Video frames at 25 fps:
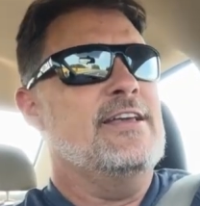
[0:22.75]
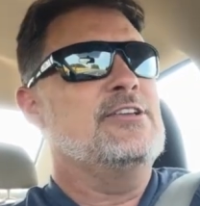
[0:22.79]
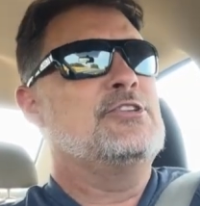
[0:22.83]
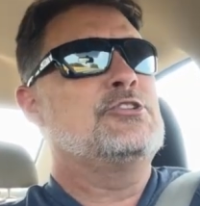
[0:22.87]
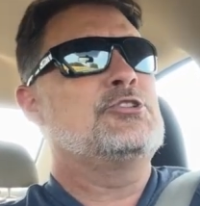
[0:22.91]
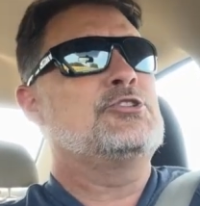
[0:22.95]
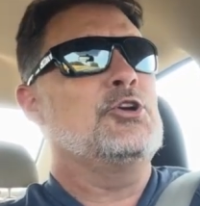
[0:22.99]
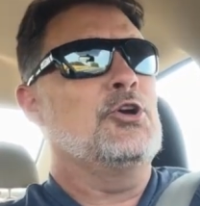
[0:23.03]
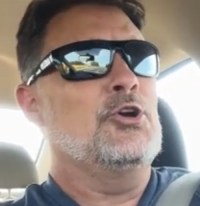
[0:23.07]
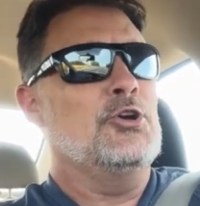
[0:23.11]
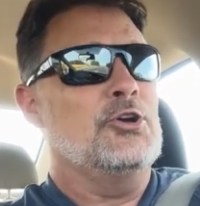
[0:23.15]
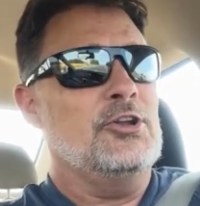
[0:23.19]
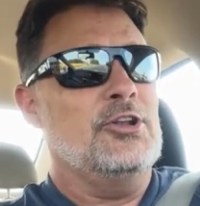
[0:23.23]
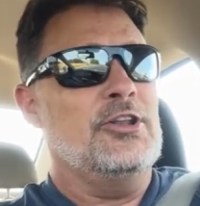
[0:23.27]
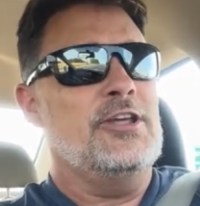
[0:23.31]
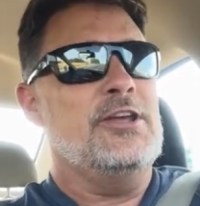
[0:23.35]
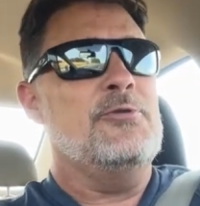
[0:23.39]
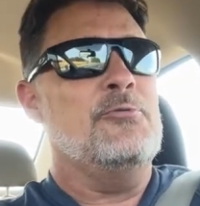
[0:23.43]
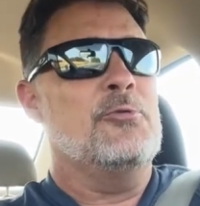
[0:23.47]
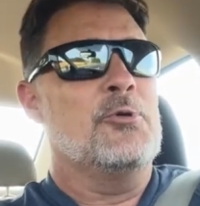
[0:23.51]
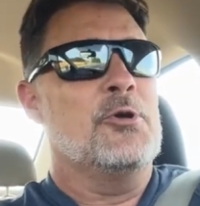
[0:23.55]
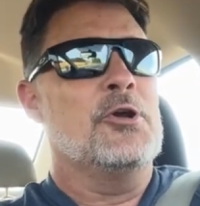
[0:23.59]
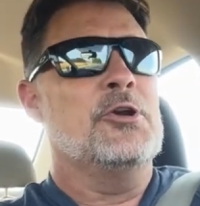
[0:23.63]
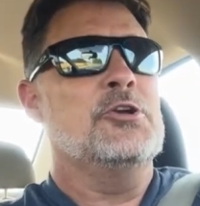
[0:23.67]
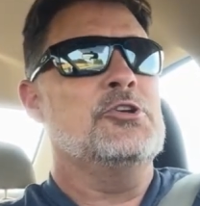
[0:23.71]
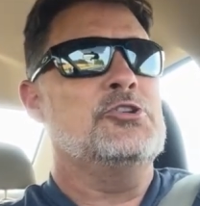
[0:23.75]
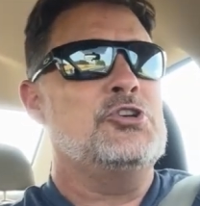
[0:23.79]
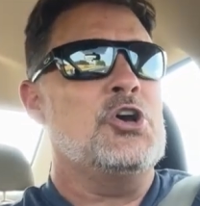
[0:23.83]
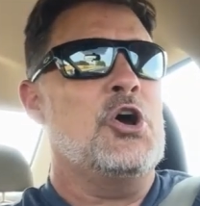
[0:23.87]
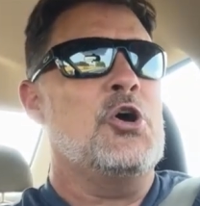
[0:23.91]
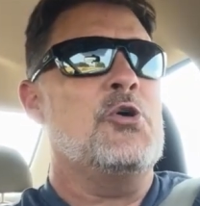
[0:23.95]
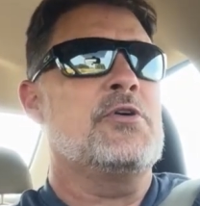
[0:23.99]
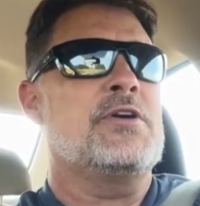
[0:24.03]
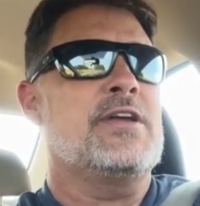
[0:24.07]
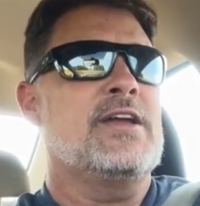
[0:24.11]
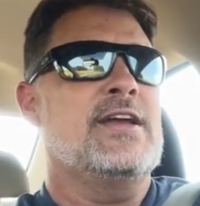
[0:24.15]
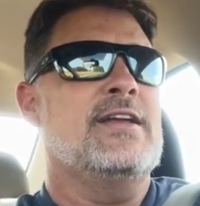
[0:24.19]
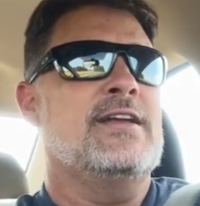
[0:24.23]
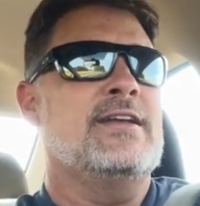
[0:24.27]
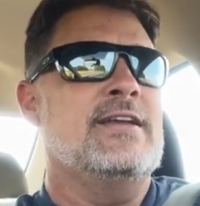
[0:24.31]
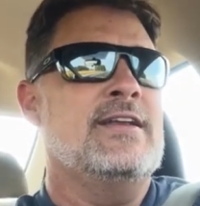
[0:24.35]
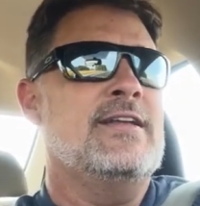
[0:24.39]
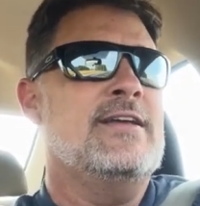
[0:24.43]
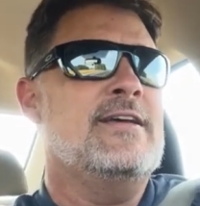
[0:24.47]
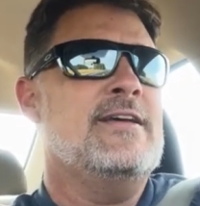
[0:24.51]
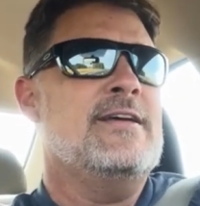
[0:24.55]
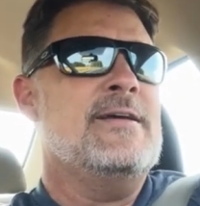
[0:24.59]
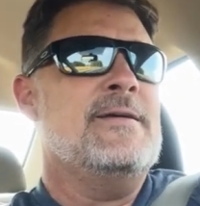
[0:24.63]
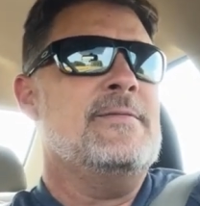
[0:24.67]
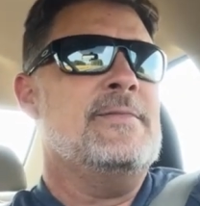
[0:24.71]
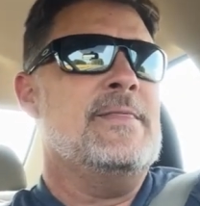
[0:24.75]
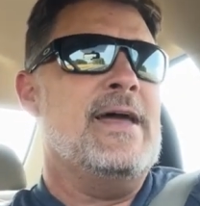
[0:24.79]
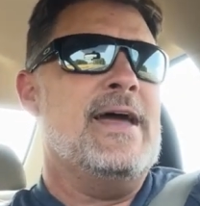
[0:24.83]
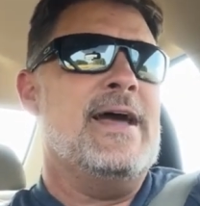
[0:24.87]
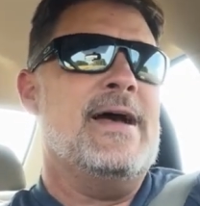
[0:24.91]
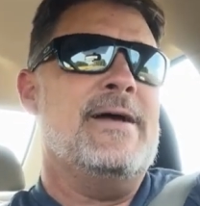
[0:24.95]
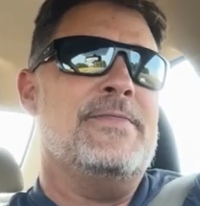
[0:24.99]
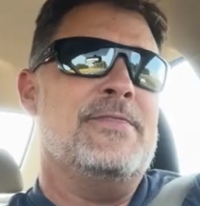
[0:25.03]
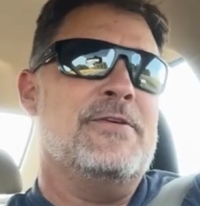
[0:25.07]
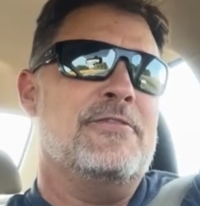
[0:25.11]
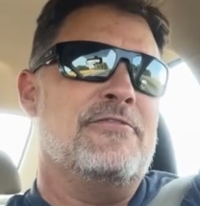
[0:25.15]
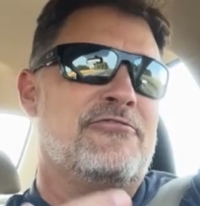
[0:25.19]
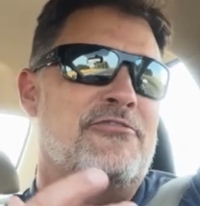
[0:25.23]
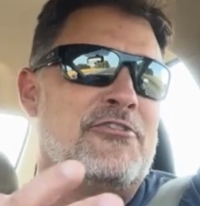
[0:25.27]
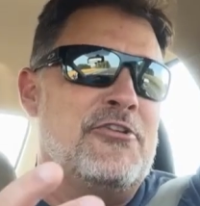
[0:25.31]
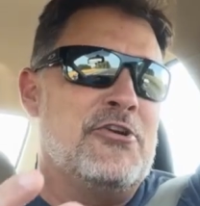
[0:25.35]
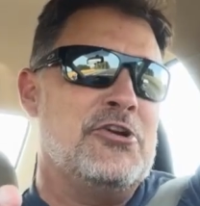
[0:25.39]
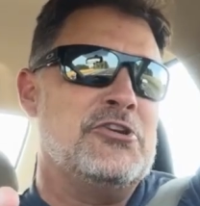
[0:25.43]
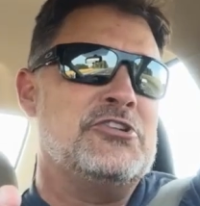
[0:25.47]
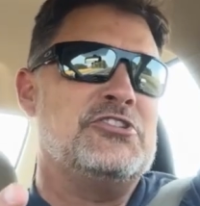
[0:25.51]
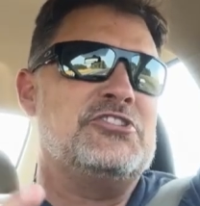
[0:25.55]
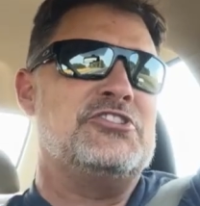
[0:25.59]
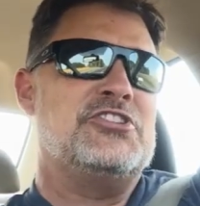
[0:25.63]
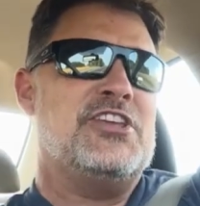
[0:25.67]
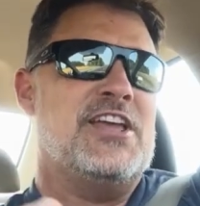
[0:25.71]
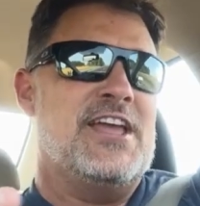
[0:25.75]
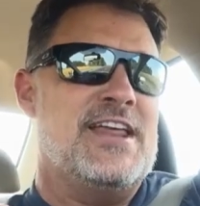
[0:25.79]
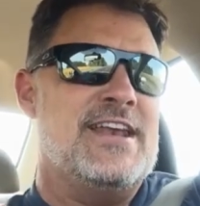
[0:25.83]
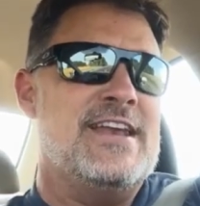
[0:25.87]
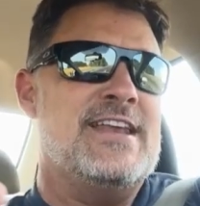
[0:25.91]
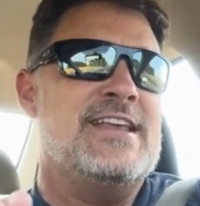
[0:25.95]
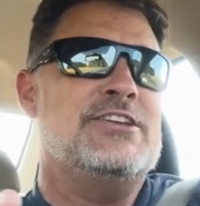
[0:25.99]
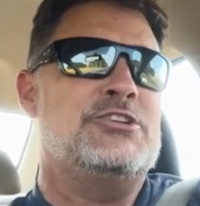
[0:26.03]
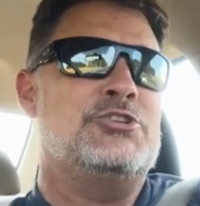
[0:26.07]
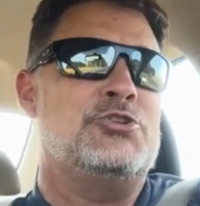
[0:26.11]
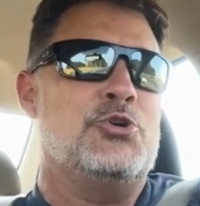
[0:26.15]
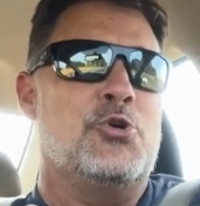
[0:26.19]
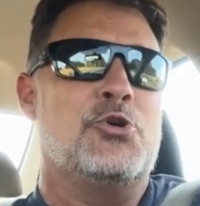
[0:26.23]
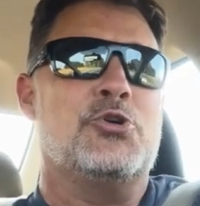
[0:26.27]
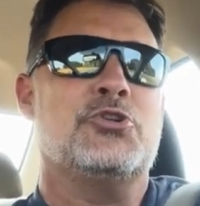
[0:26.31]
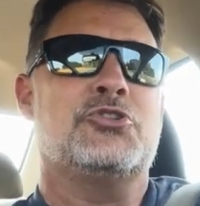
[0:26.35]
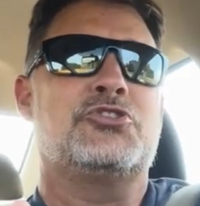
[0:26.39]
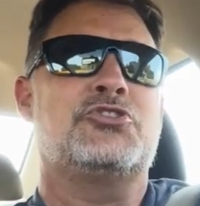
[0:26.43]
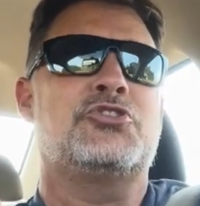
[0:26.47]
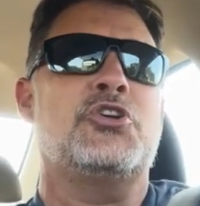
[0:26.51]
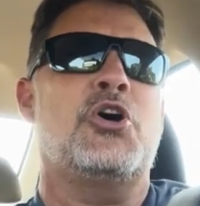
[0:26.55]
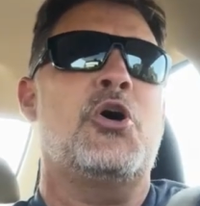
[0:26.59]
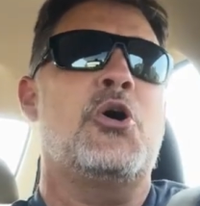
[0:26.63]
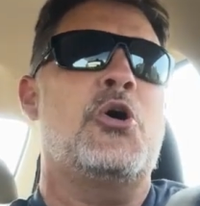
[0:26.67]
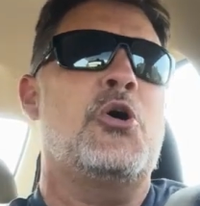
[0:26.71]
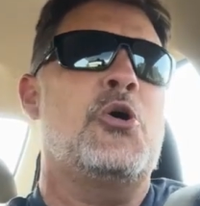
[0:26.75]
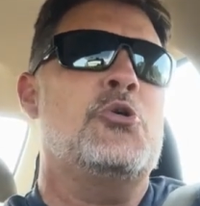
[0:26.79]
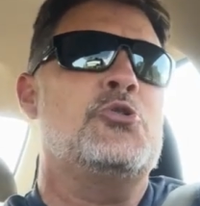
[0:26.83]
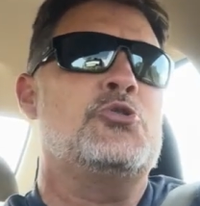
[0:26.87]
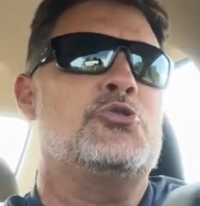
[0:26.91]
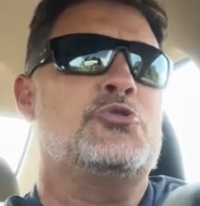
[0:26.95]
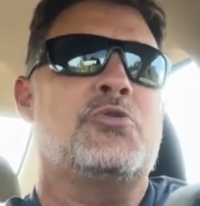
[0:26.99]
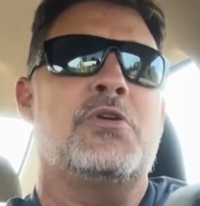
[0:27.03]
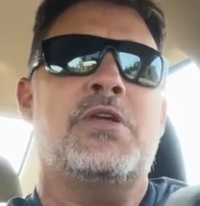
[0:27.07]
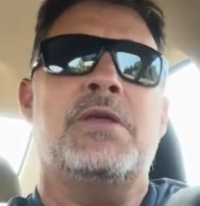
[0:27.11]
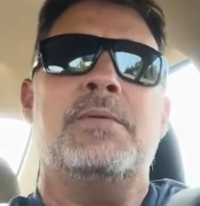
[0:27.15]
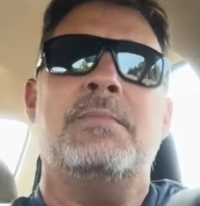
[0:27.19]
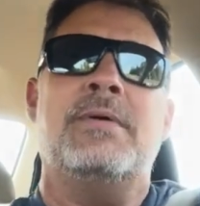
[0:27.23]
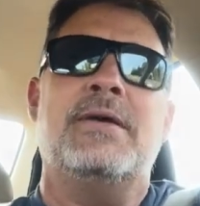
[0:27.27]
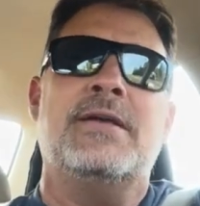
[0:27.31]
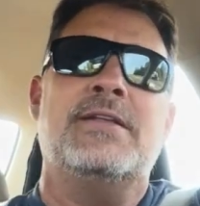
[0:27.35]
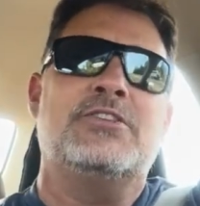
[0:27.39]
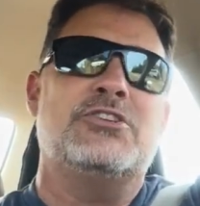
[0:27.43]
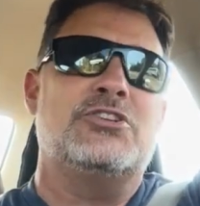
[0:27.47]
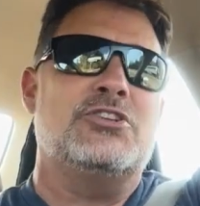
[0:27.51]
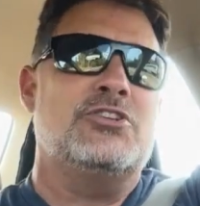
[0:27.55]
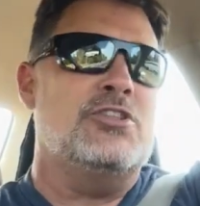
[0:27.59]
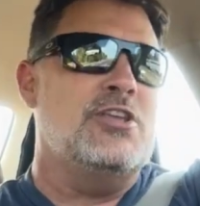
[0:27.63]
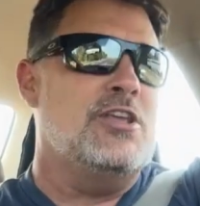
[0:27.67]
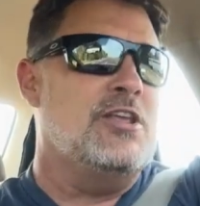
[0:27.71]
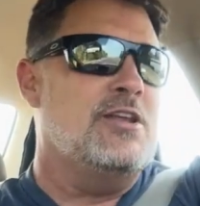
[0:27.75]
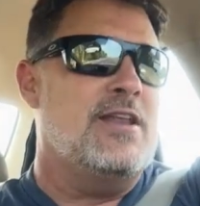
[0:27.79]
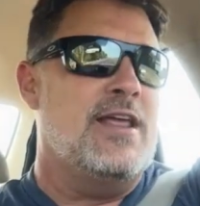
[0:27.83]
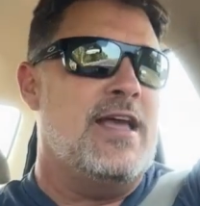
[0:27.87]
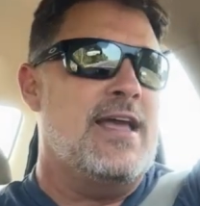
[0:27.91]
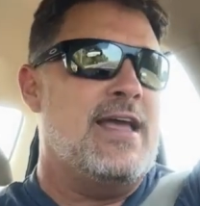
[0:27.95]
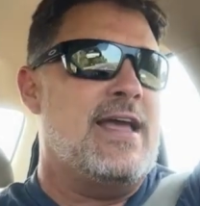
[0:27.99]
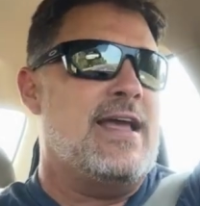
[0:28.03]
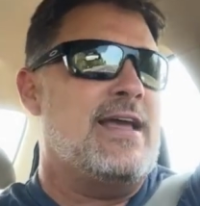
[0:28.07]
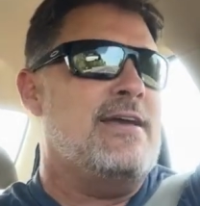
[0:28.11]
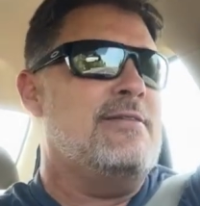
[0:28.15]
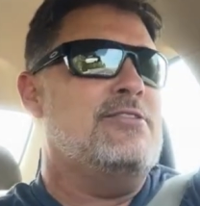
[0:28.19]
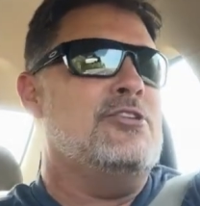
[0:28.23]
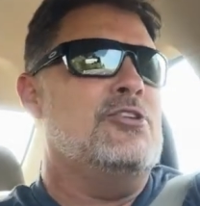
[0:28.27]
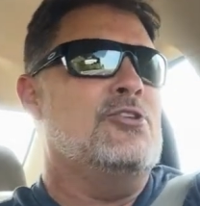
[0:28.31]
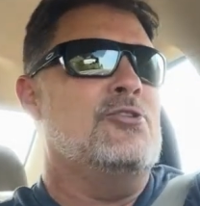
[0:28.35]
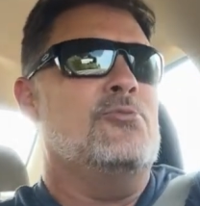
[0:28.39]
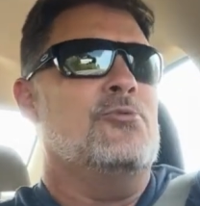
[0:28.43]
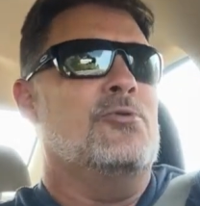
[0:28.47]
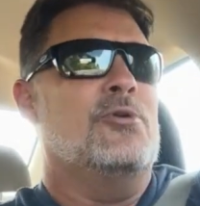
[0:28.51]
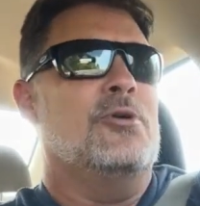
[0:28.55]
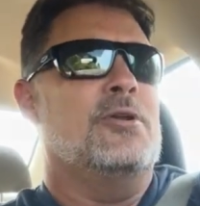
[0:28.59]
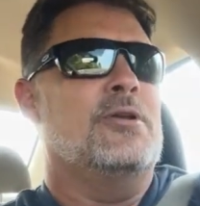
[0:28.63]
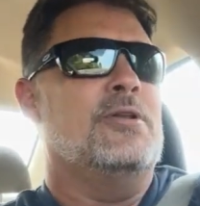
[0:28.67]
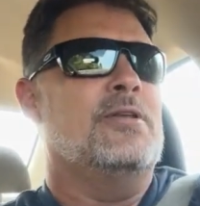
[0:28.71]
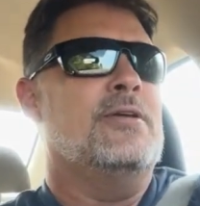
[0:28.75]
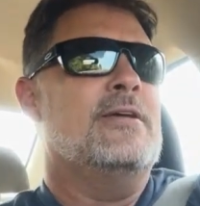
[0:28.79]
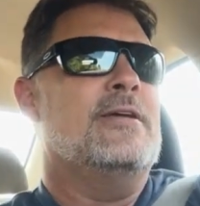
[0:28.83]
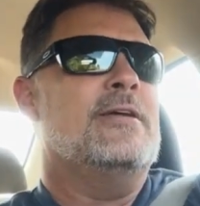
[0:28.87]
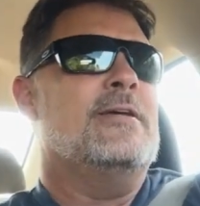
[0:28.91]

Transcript: certainly weren't joking that the first 10-ish or so treatments, you would